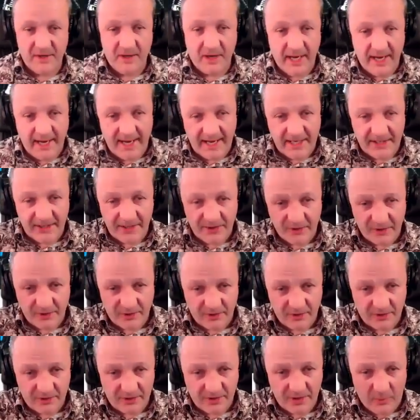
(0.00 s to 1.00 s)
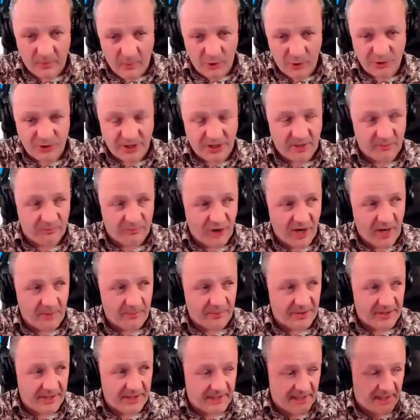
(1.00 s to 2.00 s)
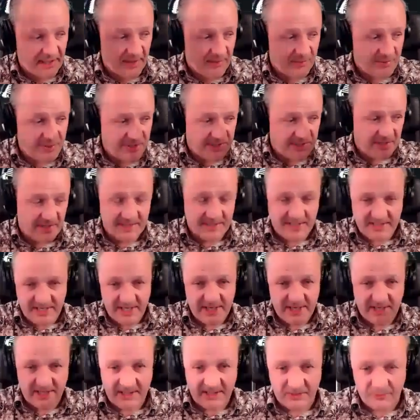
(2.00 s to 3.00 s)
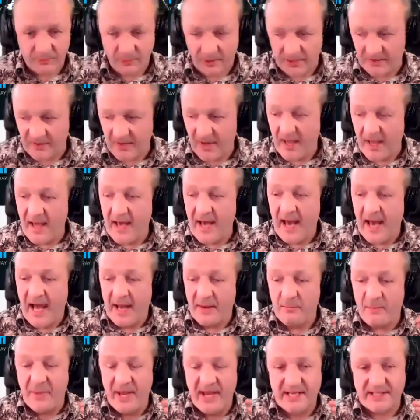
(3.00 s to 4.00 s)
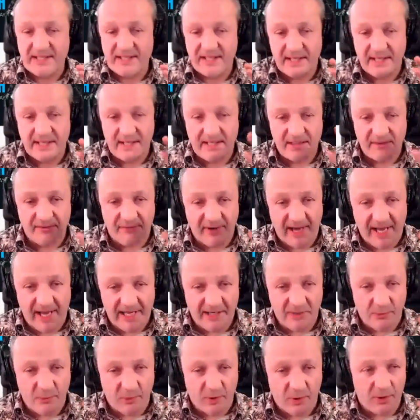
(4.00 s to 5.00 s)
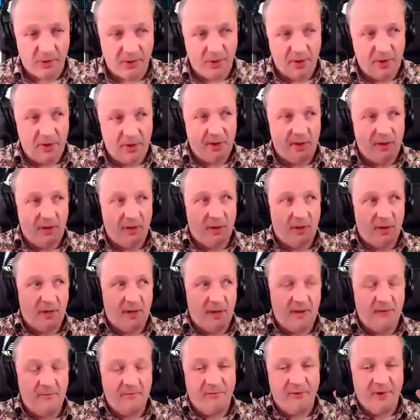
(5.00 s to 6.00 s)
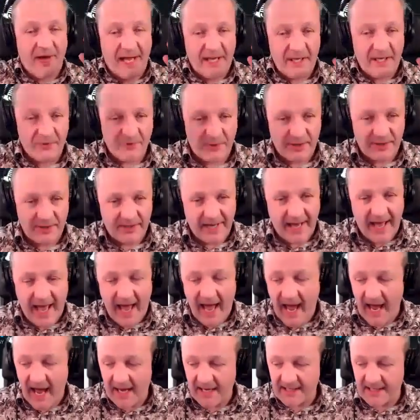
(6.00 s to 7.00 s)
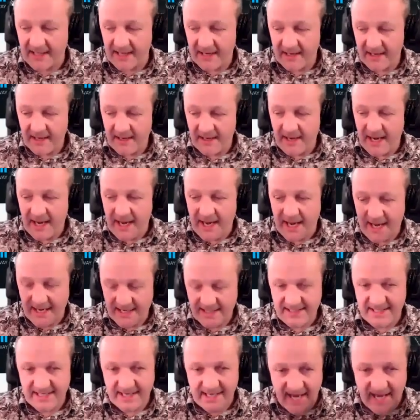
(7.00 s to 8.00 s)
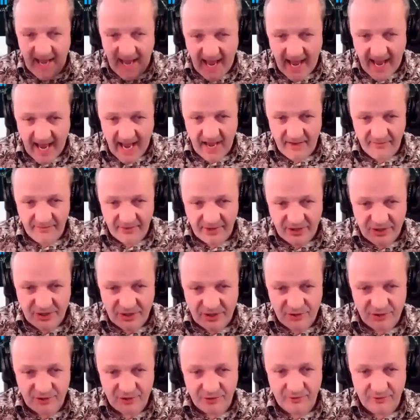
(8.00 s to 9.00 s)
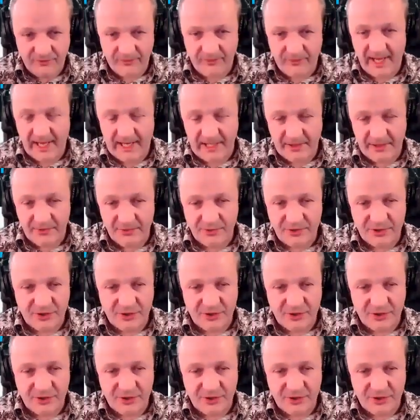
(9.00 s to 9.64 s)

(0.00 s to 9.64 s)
I had another commercial property that I was a syndicate with, and basically the valuer valued it at less than half its true value.